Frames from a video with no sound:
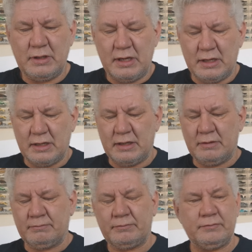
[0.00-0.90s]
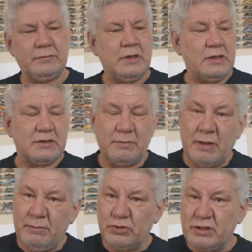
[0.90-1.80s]
Some
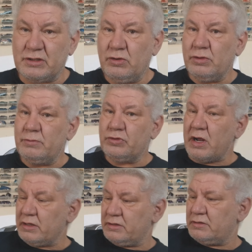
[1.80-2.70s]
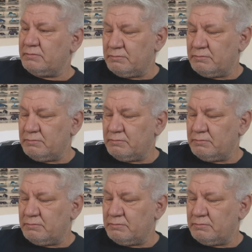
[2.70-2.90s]
people just call them trucks.